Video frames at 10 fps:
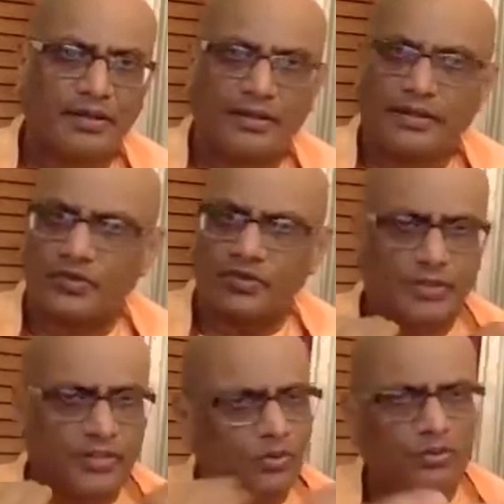he used to be
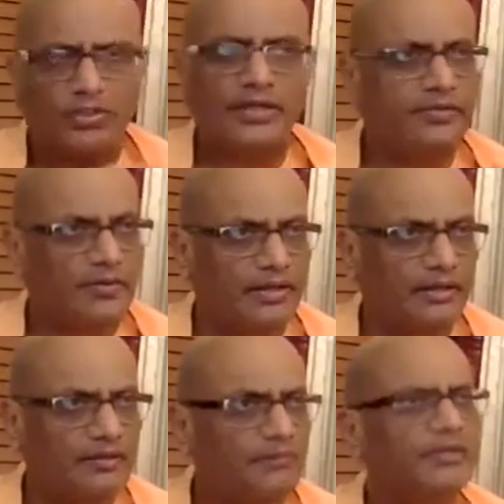totally
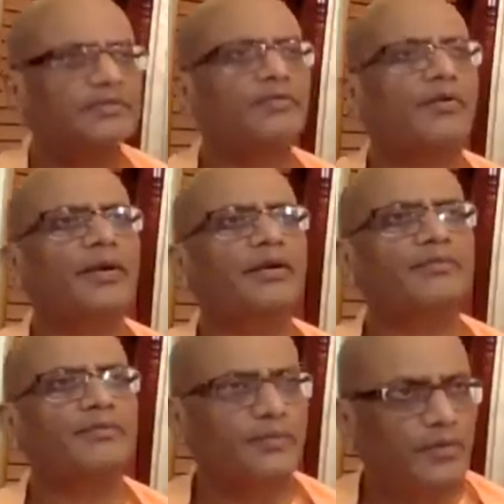drunk, but was a
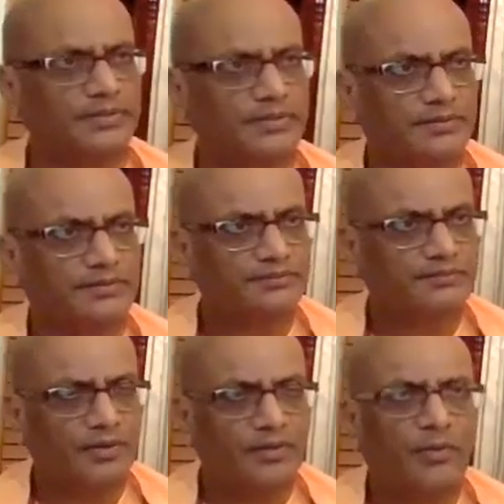wonderful professor.
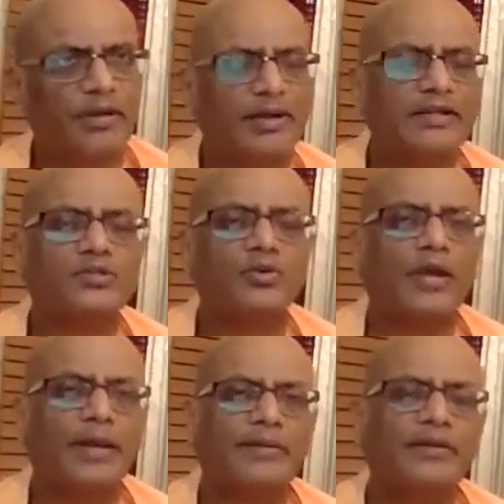One day it so
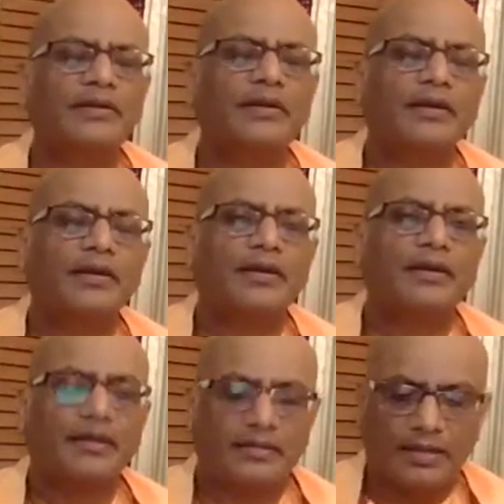happened,
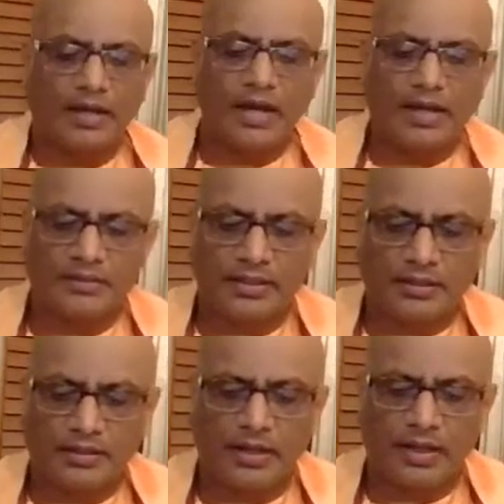
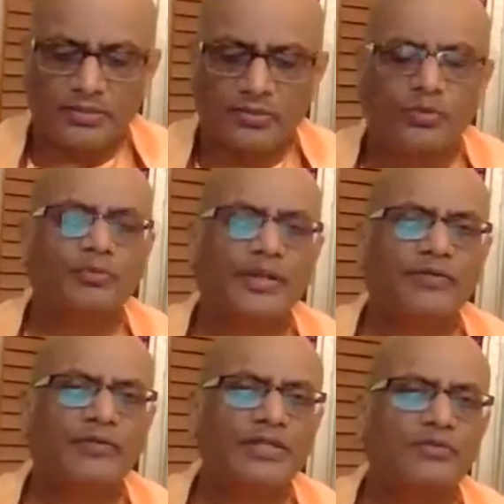the classroom
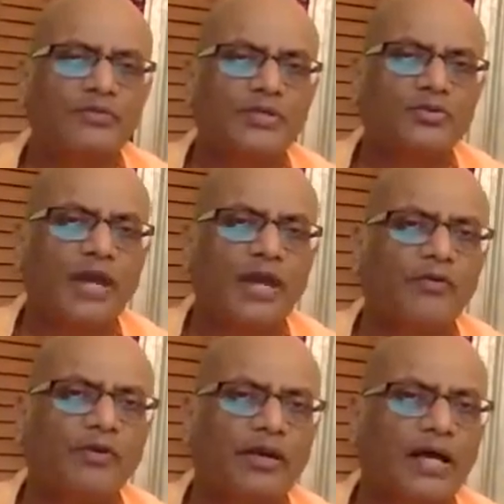in which we used to have
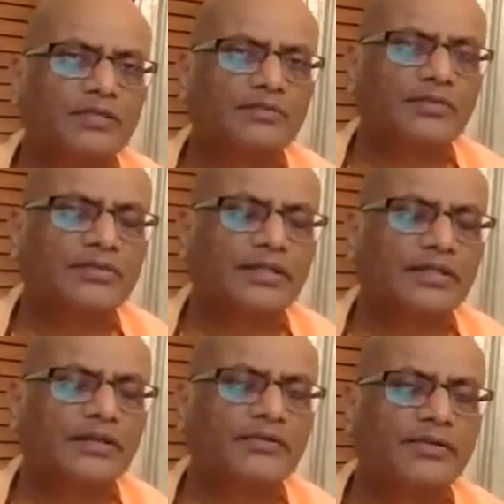our class for
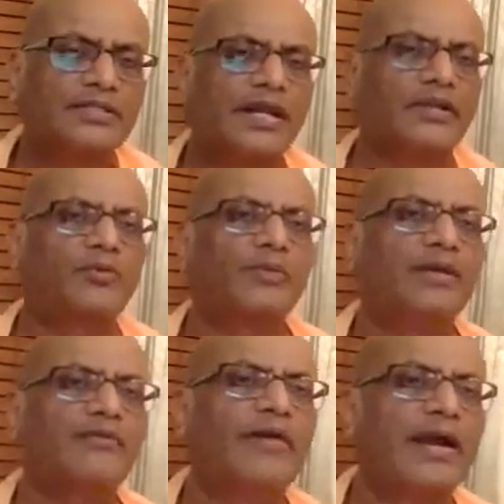certain reason had to
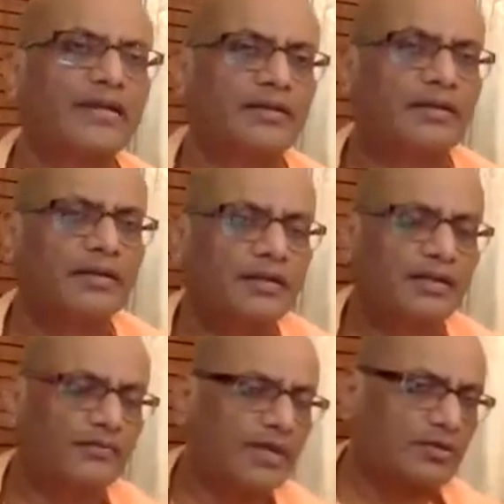be vacated.
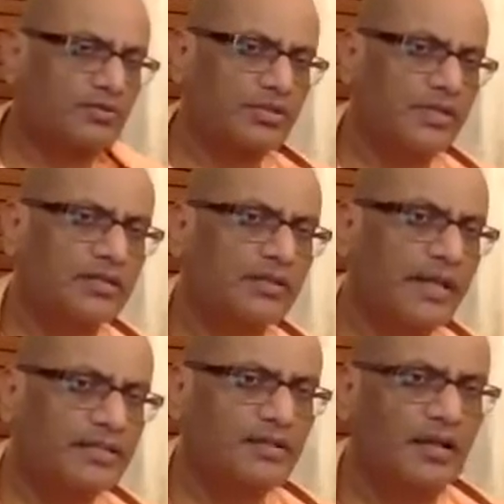We had to sit in the
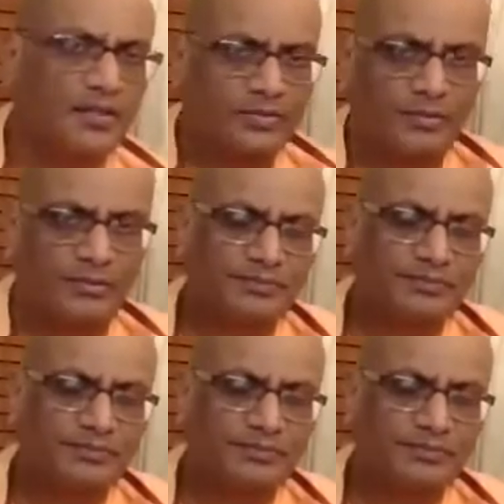next classroom.